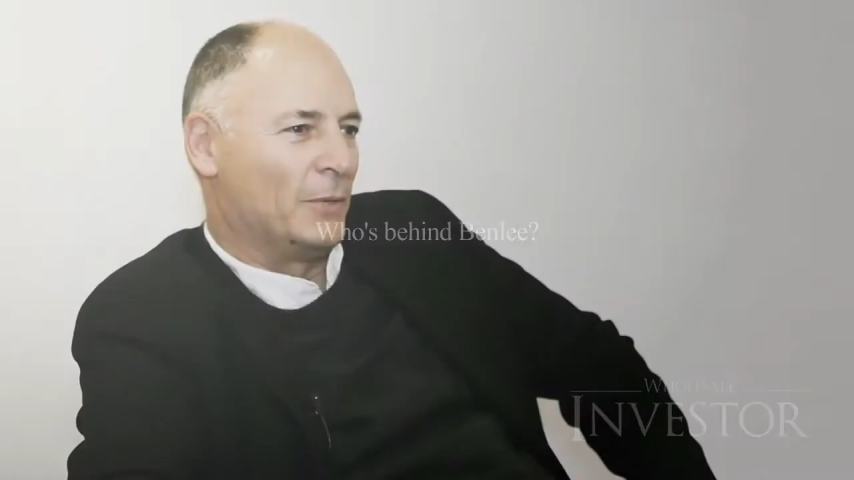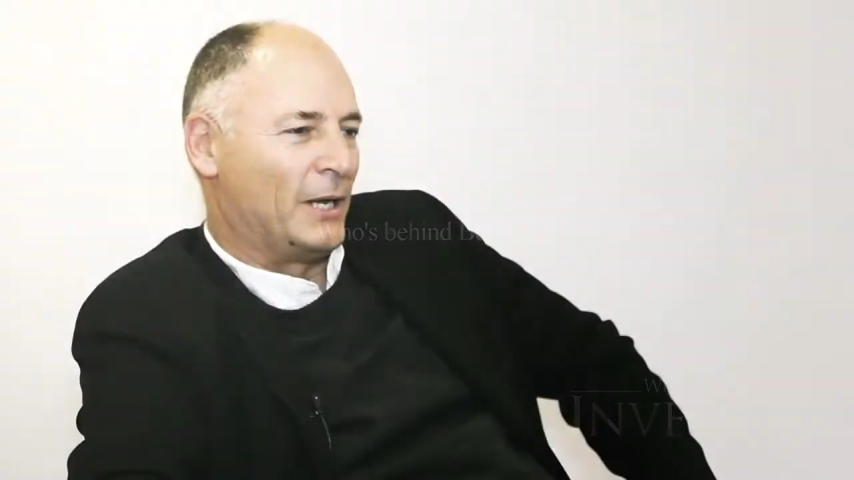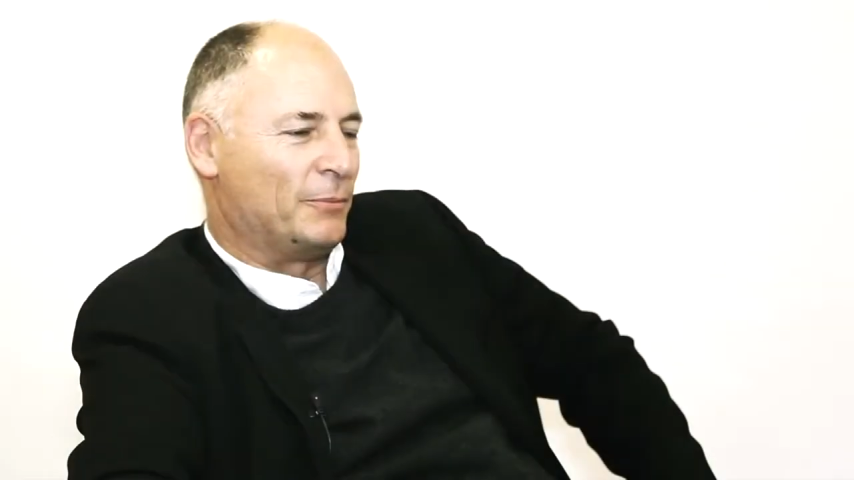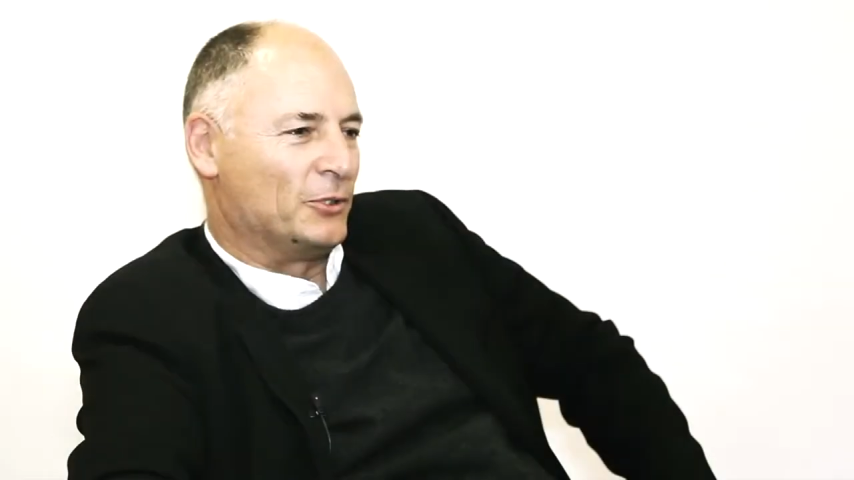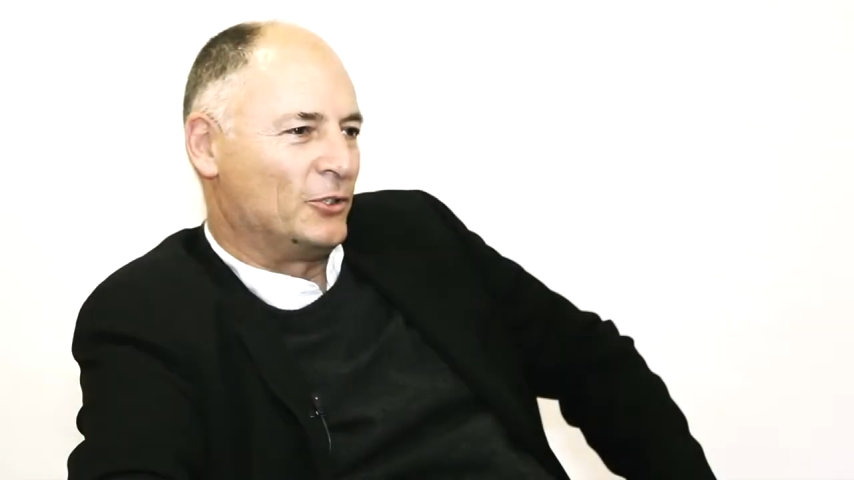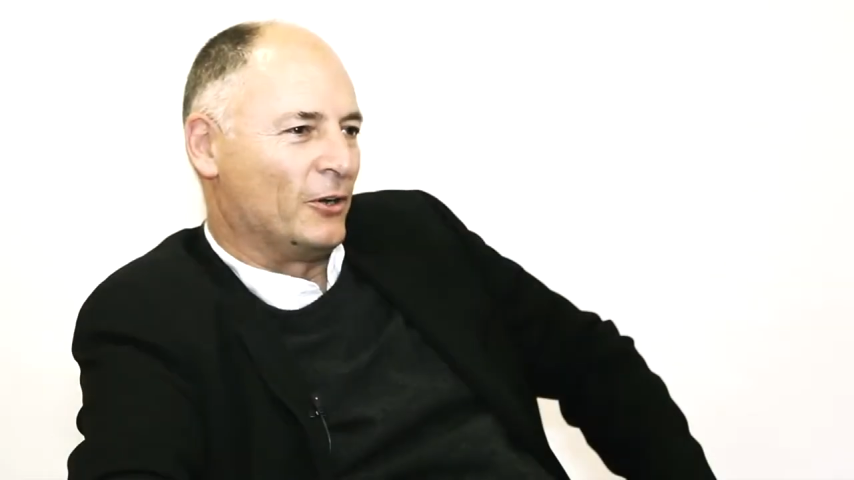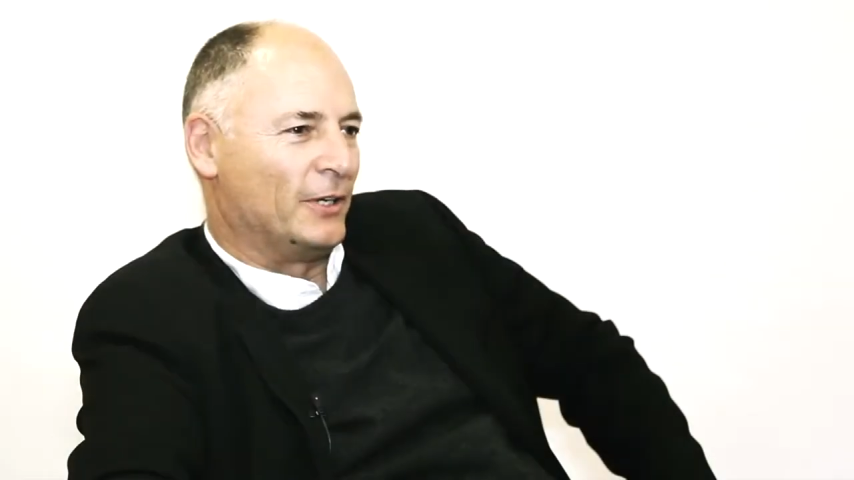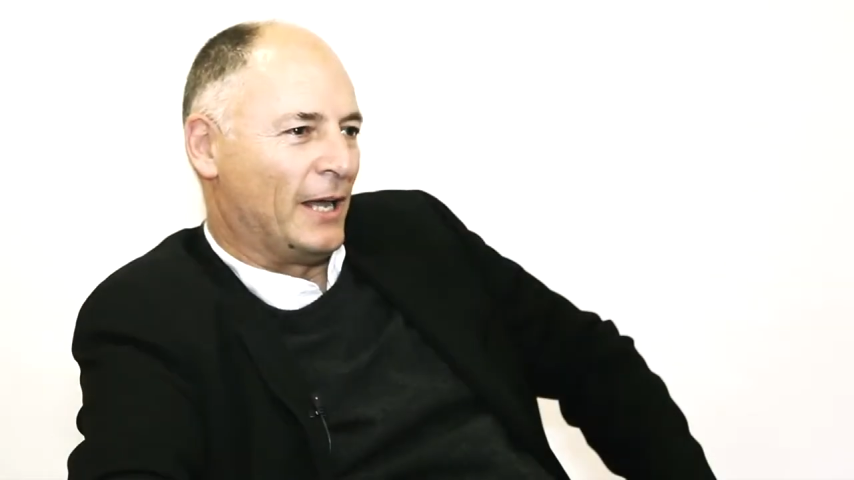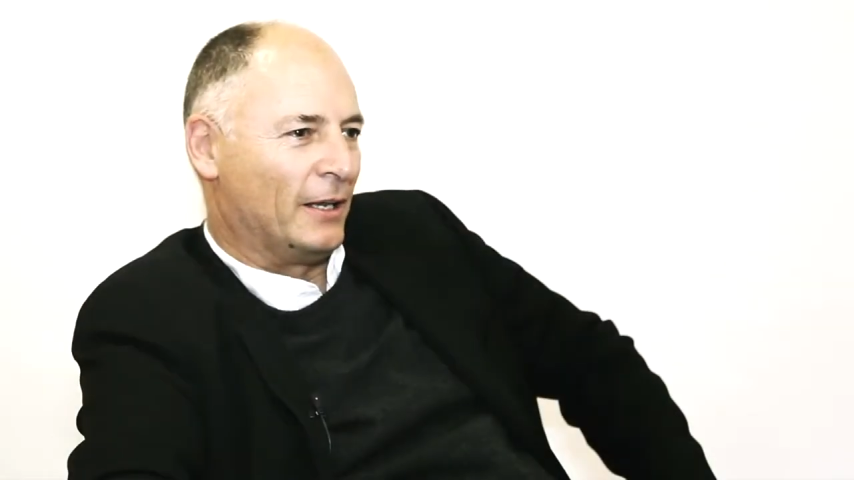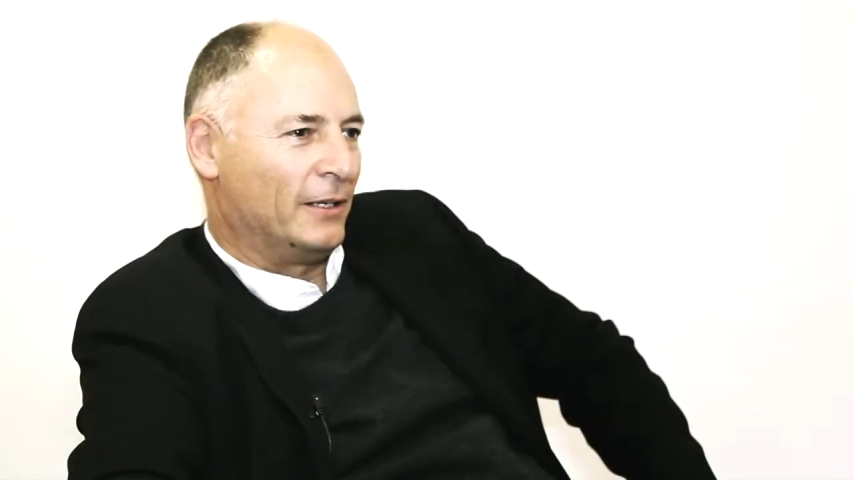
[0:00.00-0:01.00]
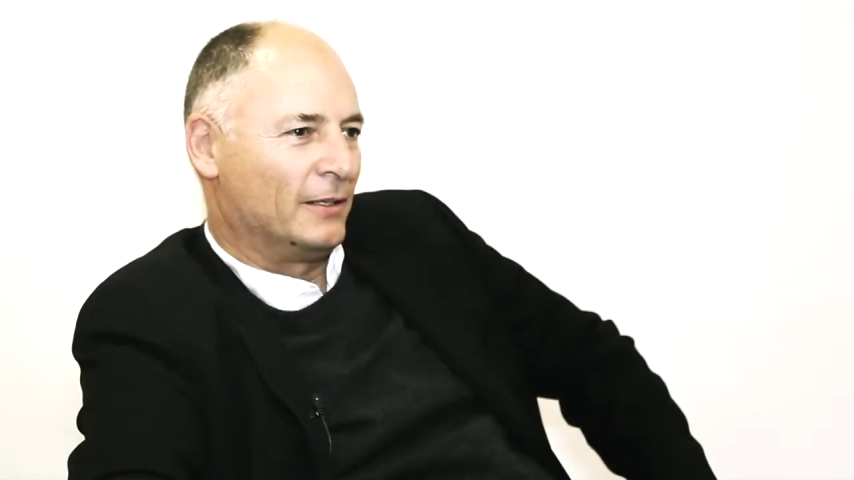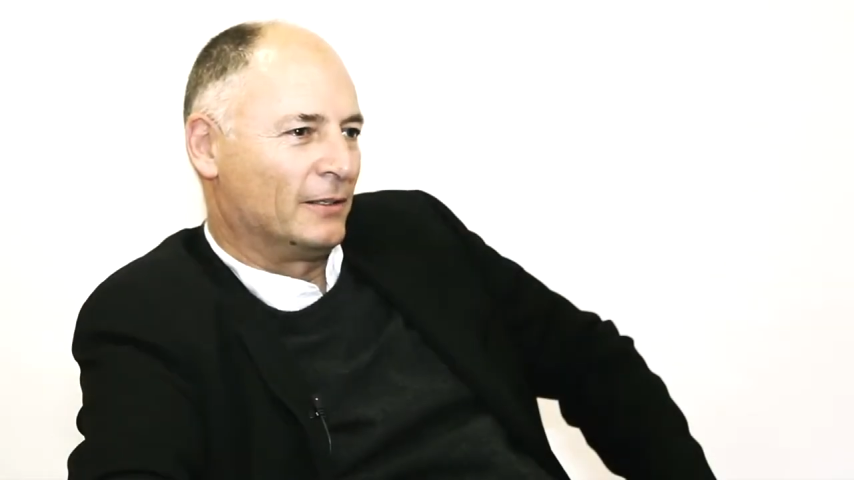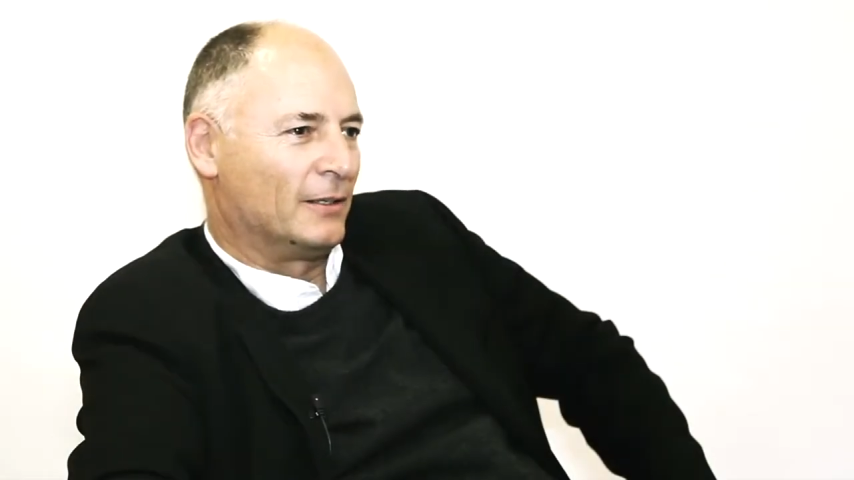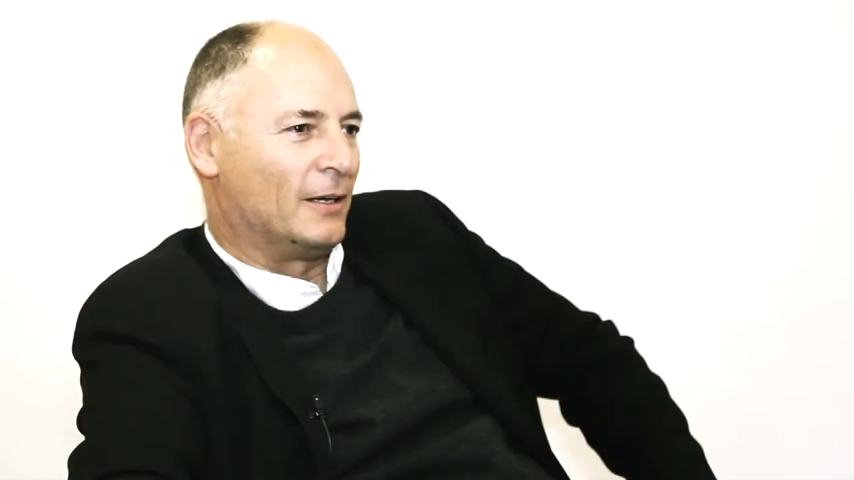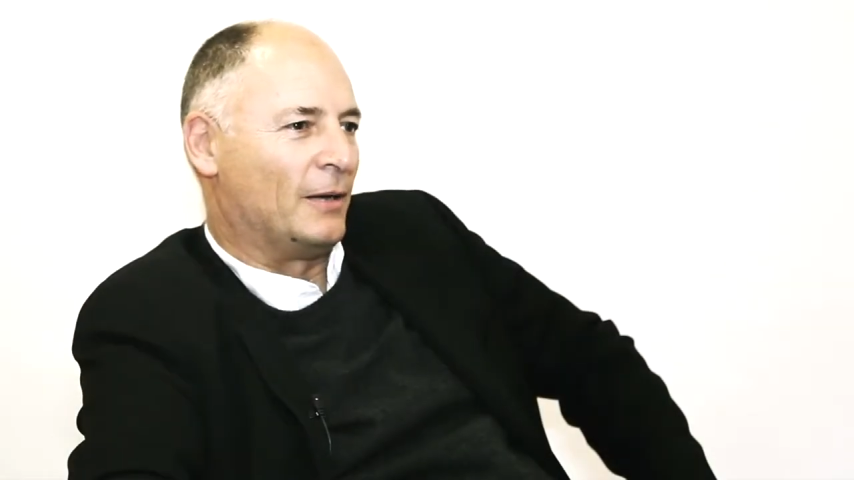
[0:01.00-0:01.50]
My name is John Daly.
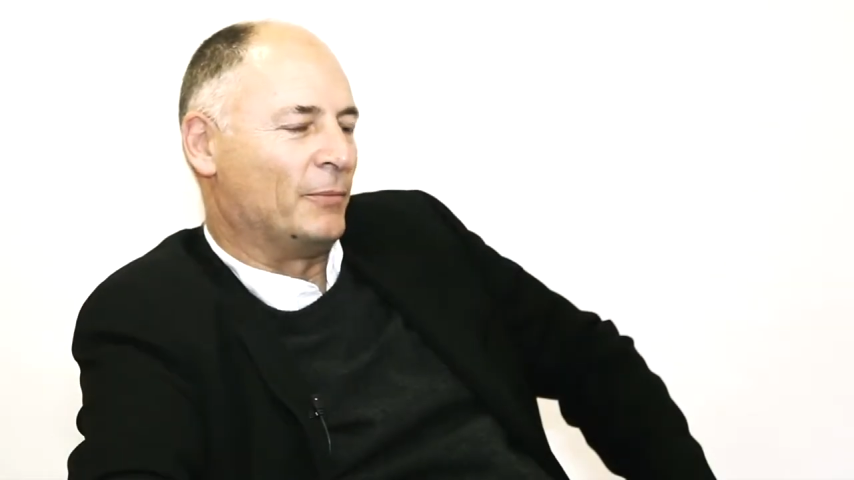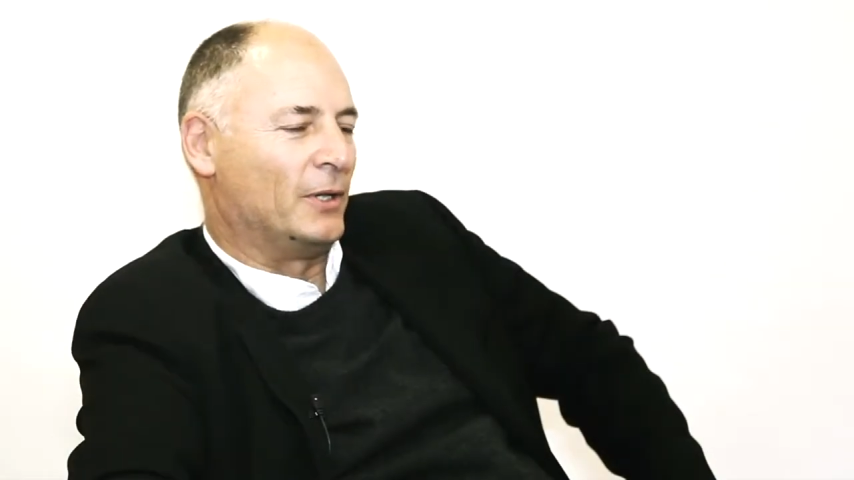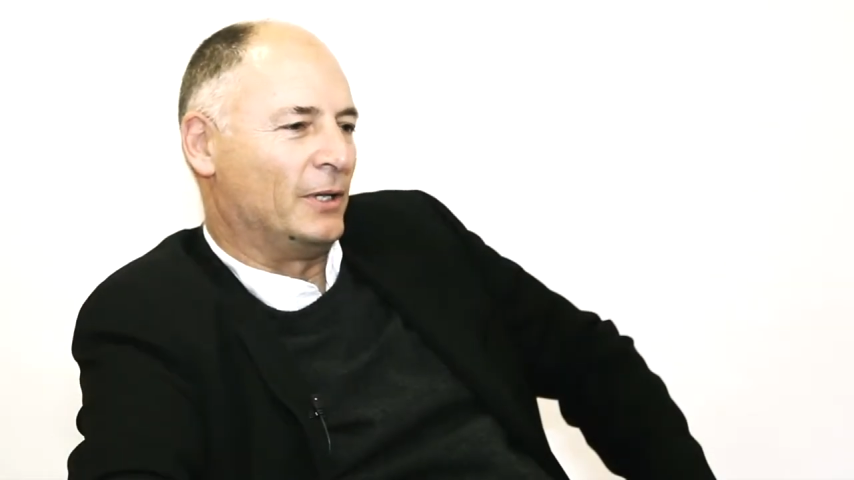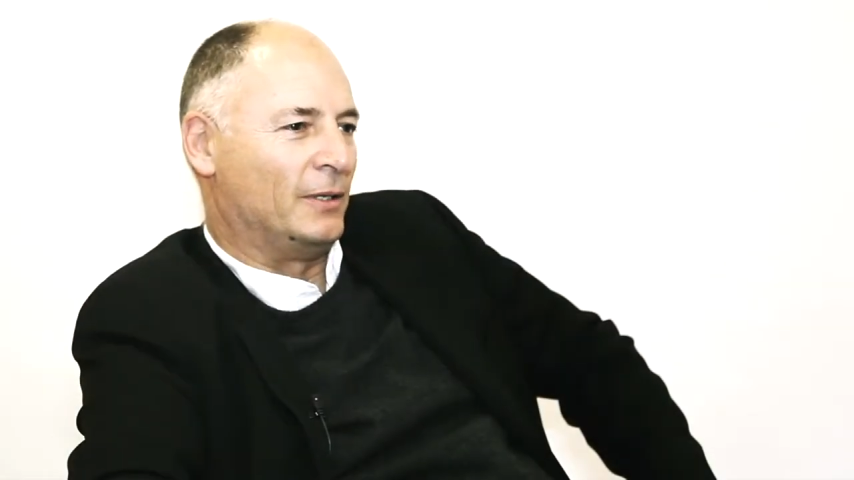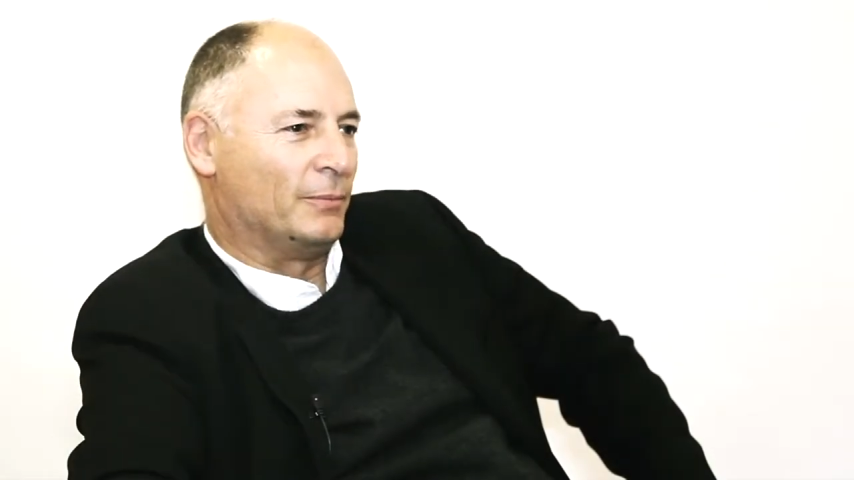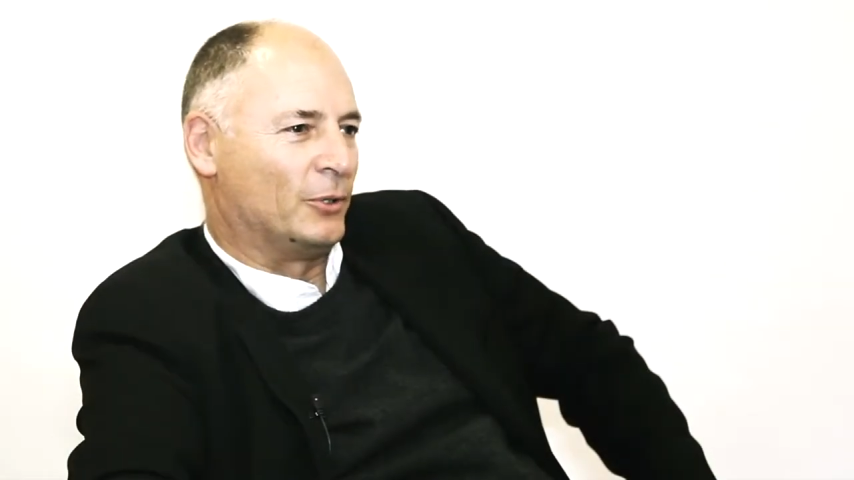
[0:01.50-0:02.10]
I'm the